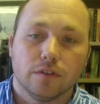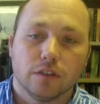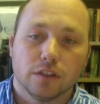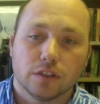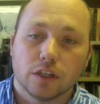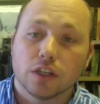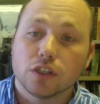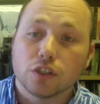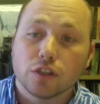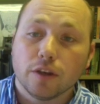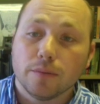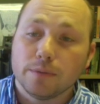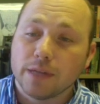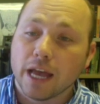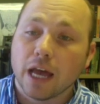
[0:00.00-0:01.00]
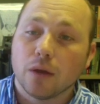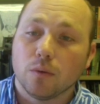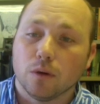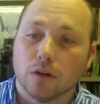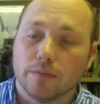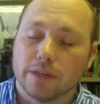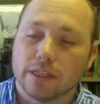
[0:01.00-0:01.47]
It's going to slope
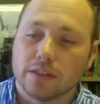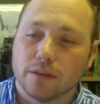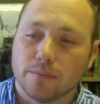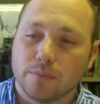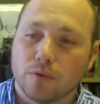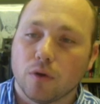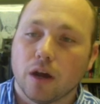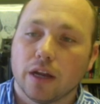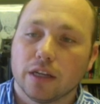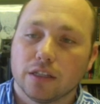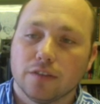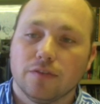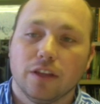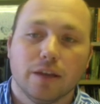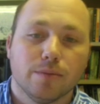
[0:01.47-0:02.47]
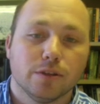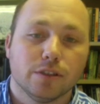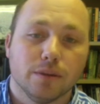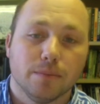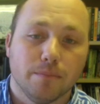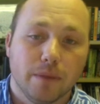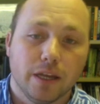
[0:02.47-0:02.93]
downward because the product of labor
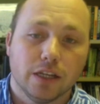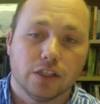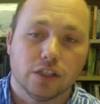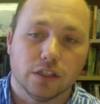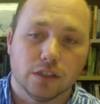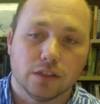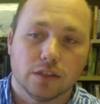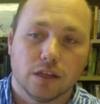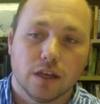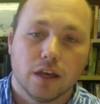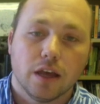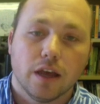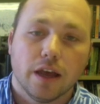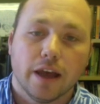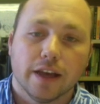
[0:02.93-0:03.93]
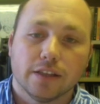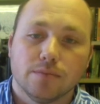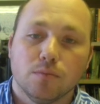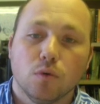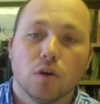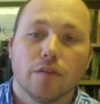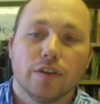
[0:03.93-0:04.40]
diminishes as
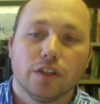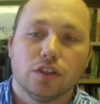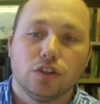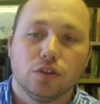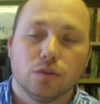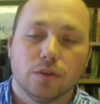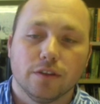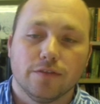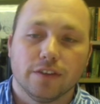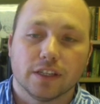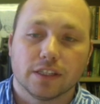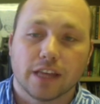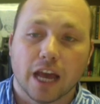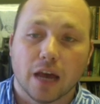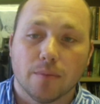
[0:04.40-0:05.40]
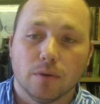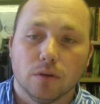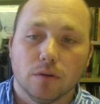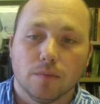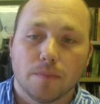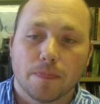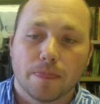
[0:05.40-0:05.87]
more of it is used with a fixed capital.